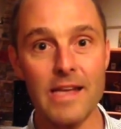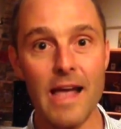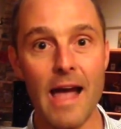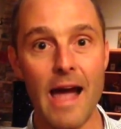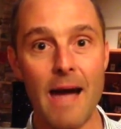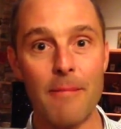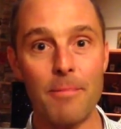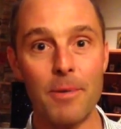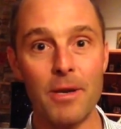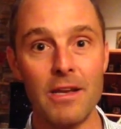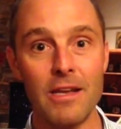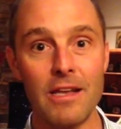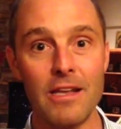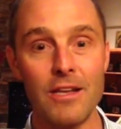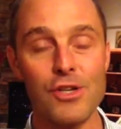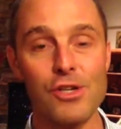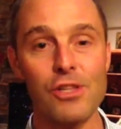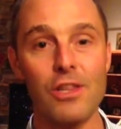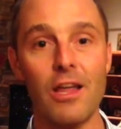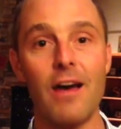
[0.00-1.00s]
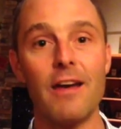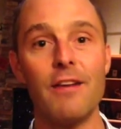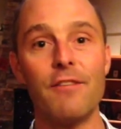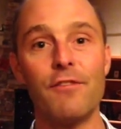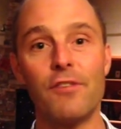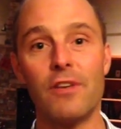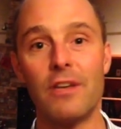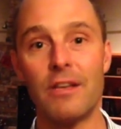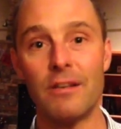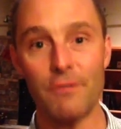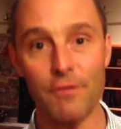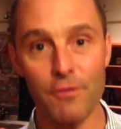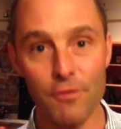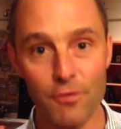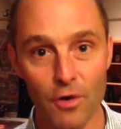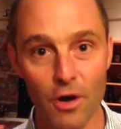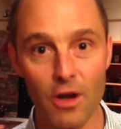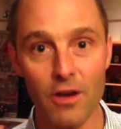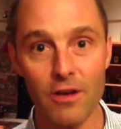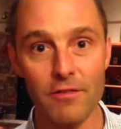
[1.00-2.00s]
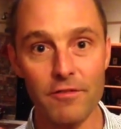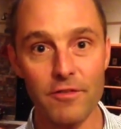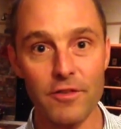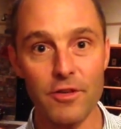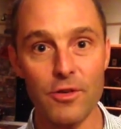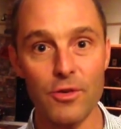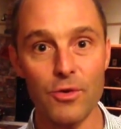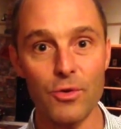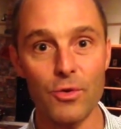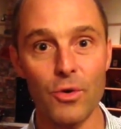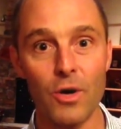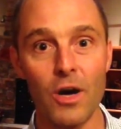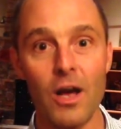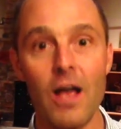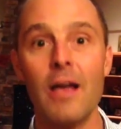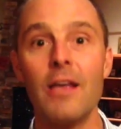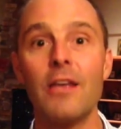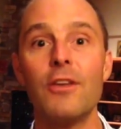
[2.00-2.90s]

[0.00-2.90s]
happen in your life in front of you.